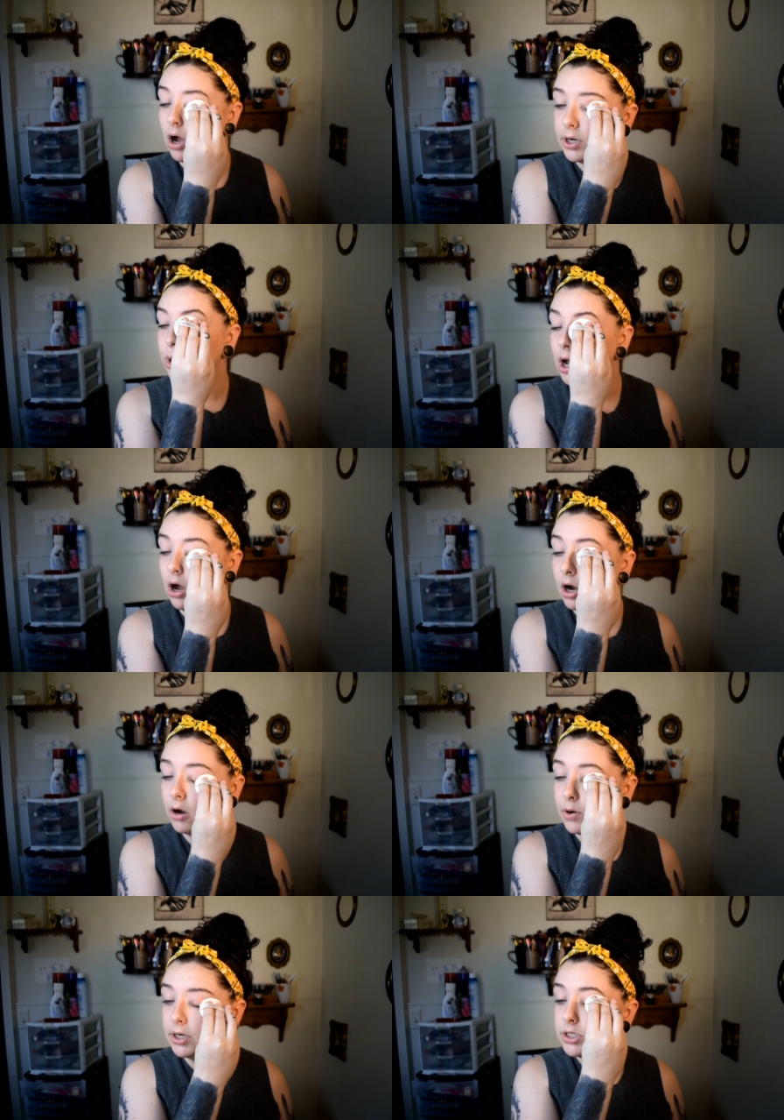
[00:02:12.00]
We are
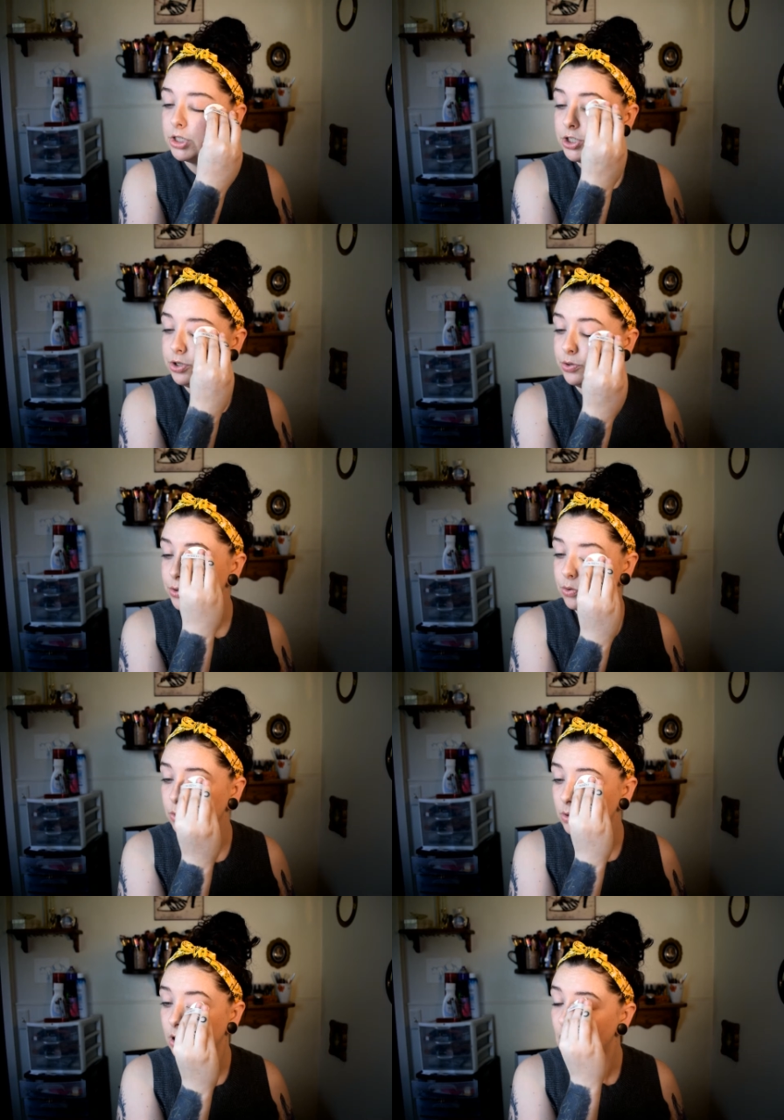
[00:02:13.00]
going to
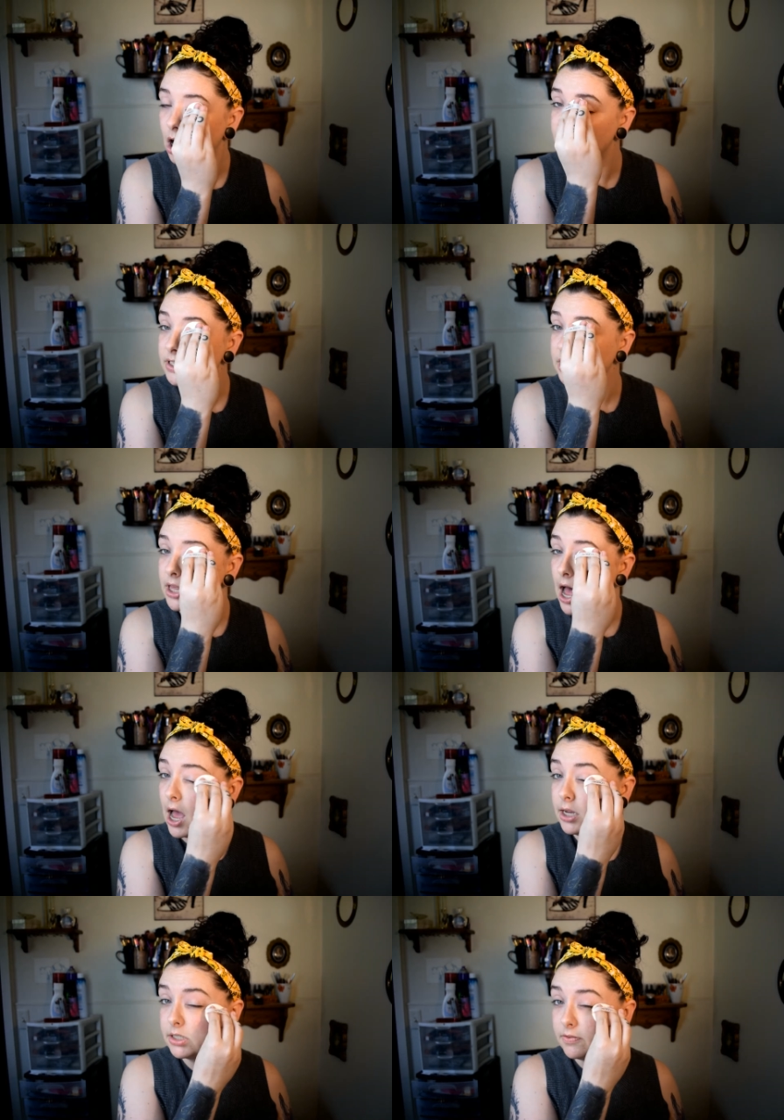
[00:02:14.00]
do, obviously, the
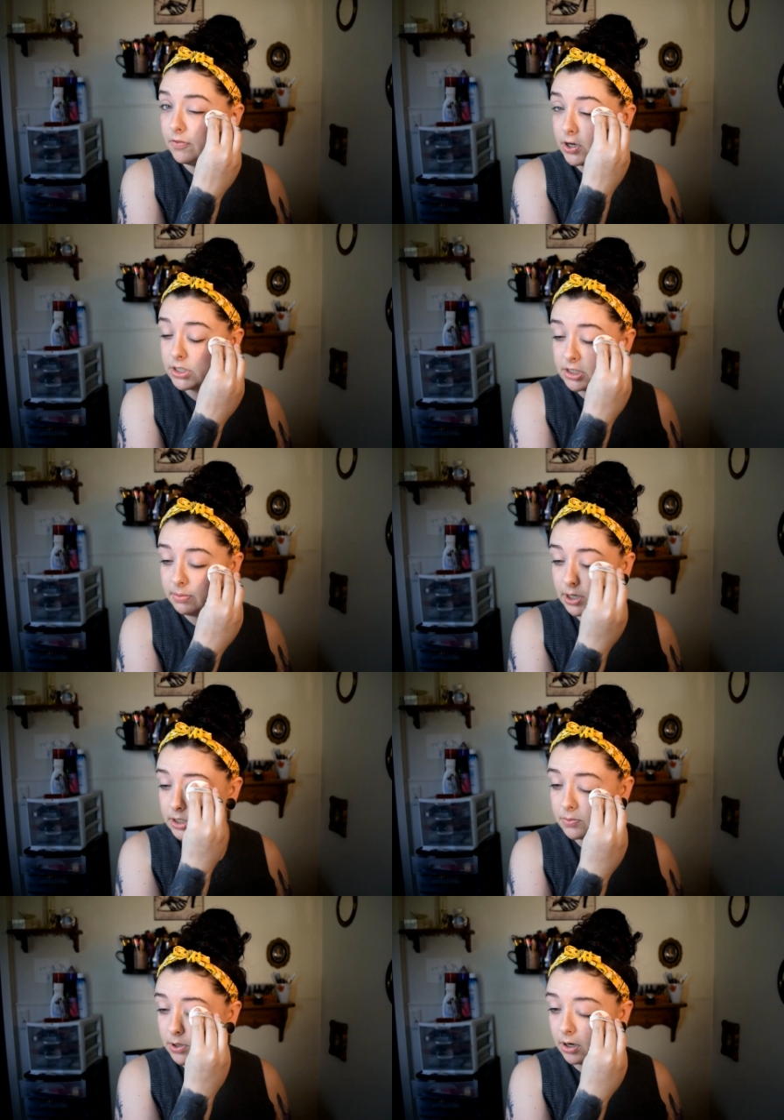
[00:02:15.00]
eyes first
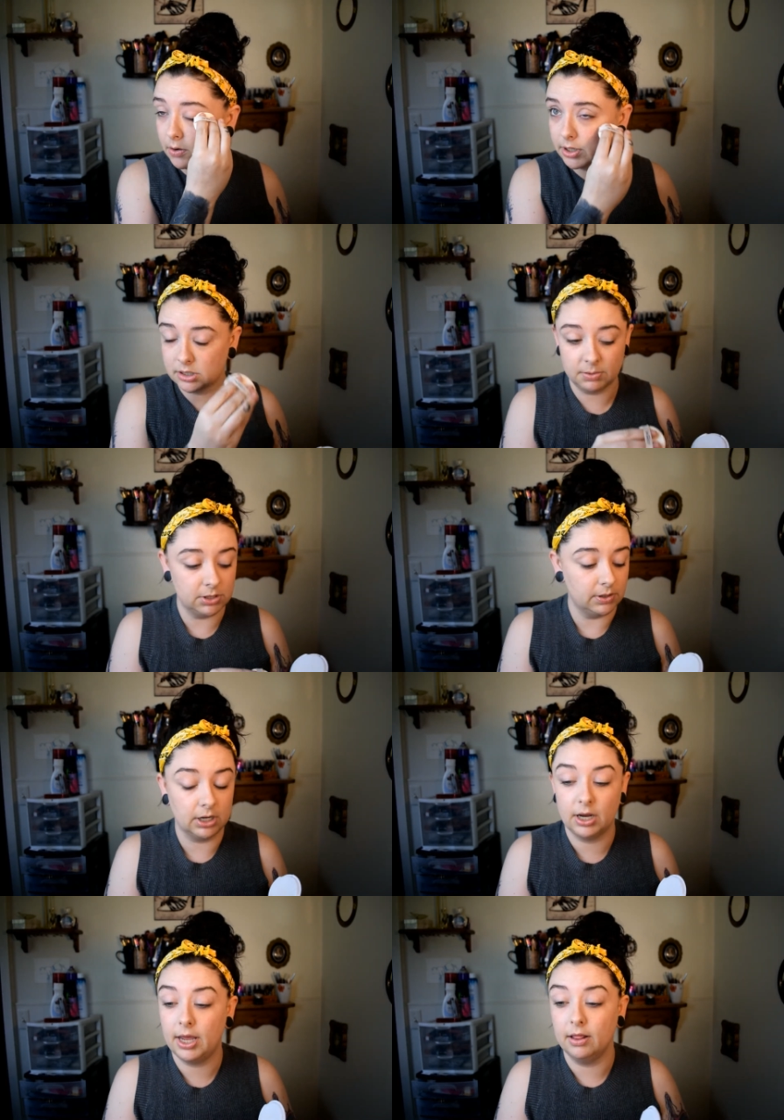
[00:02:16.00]
because we are going to be
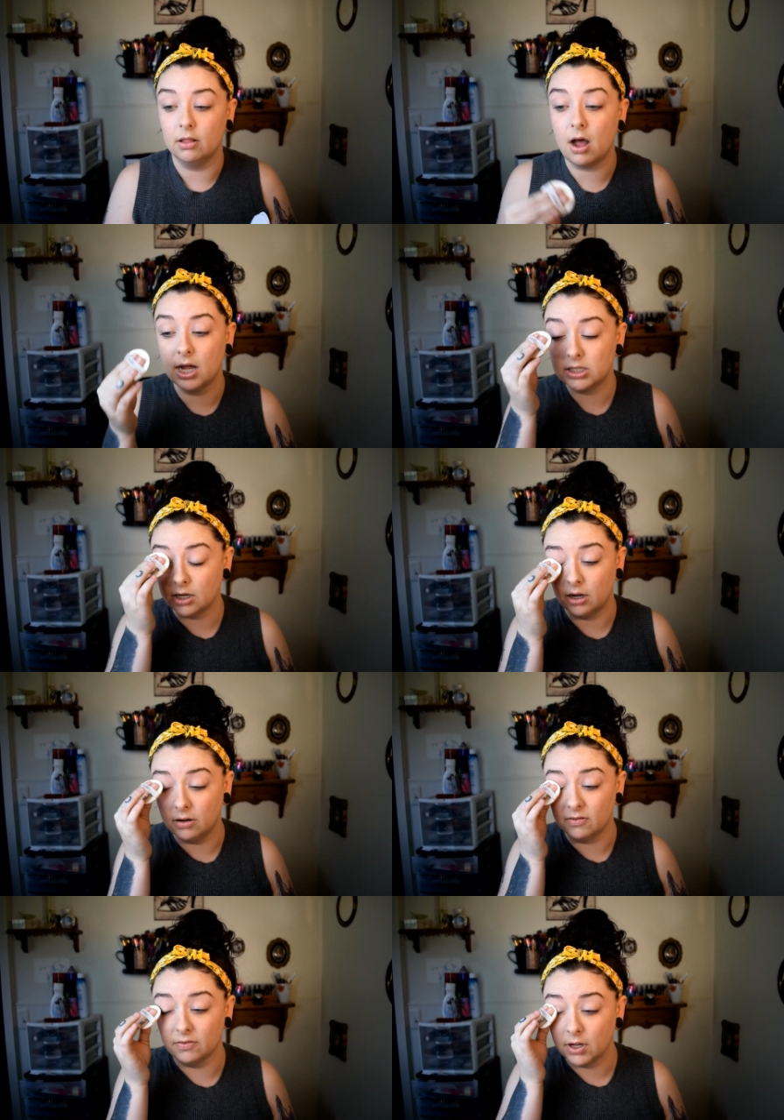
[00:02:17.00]
doing a lot
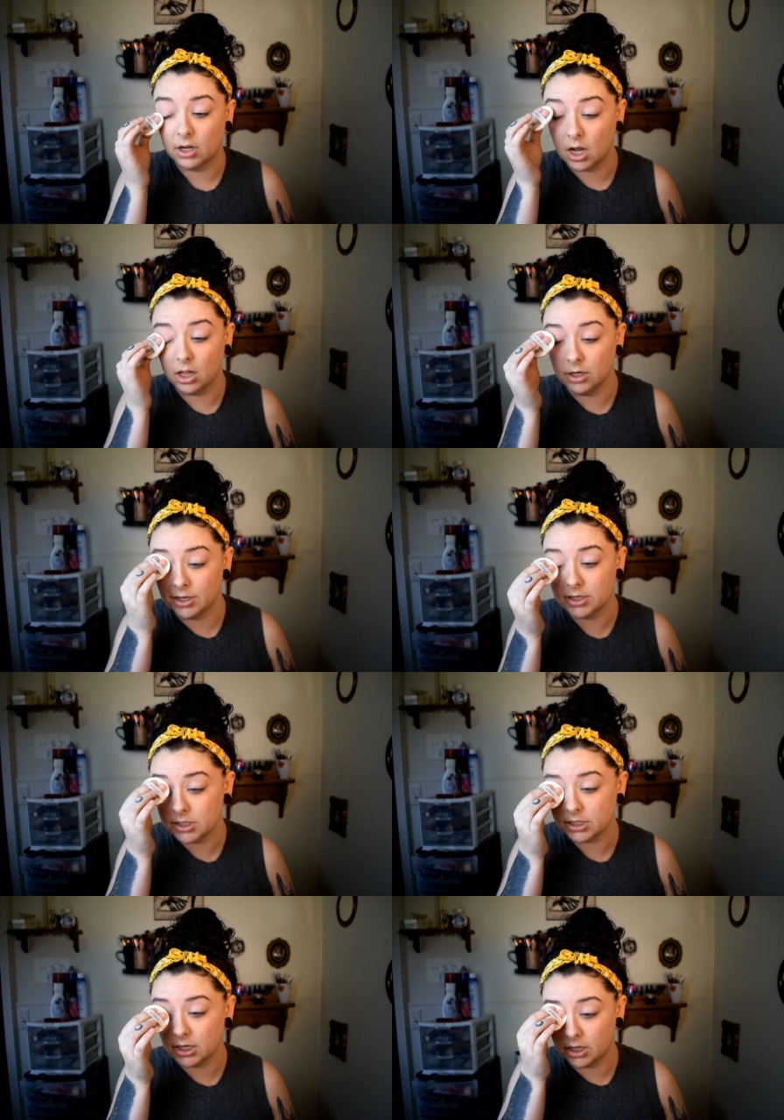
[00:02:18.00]
of
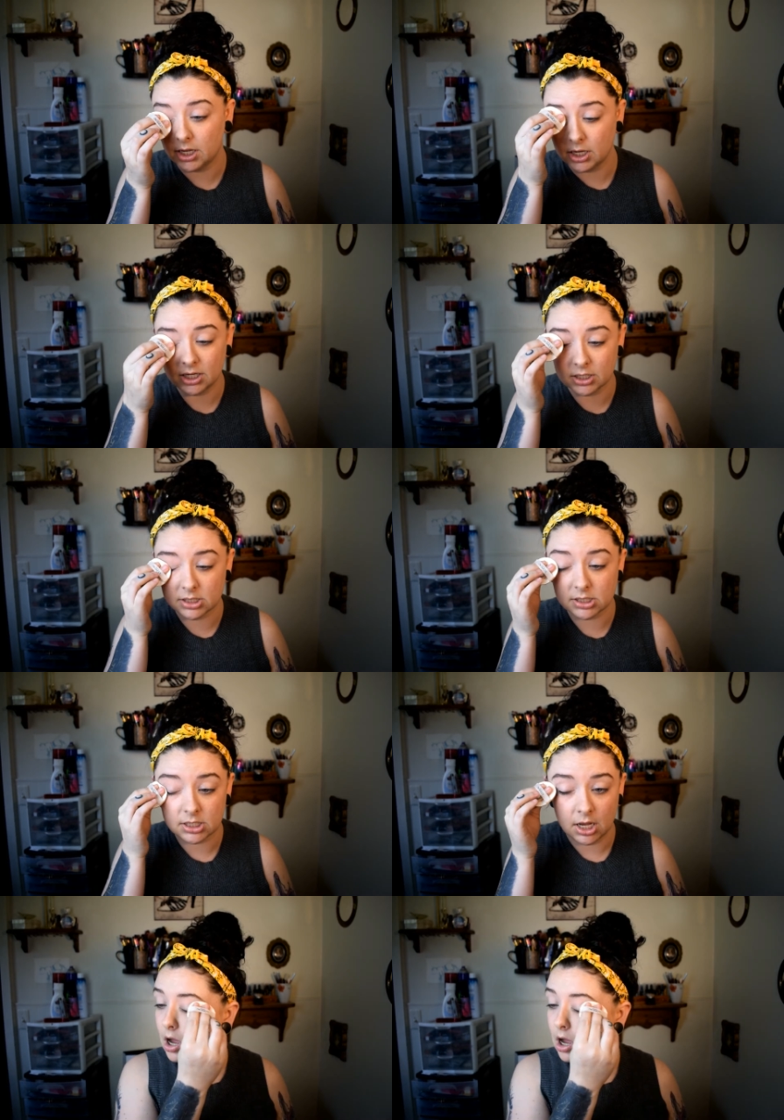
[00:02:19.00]
colors and things.